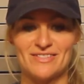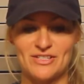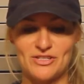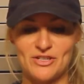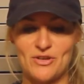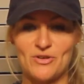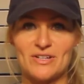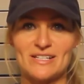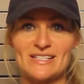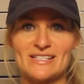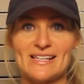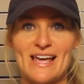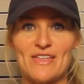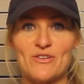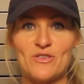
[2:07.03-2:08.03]
So you can
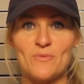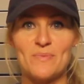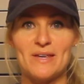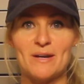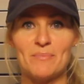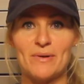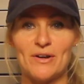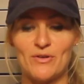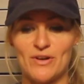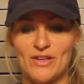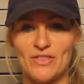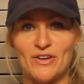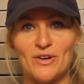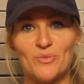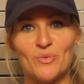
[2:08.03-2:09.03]
slather the peanut butter
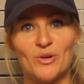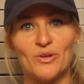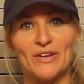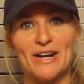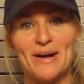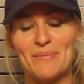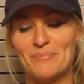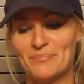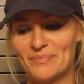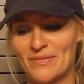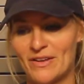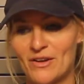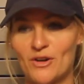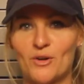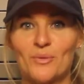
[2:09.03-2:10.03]
on there and roll it up,
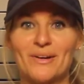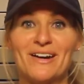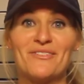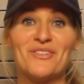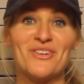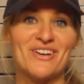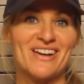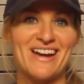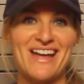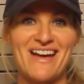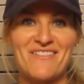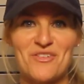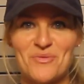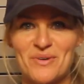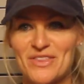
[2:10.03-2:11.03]
or whatever you're going to
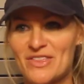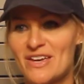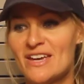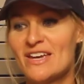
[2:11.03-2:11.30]
have it with.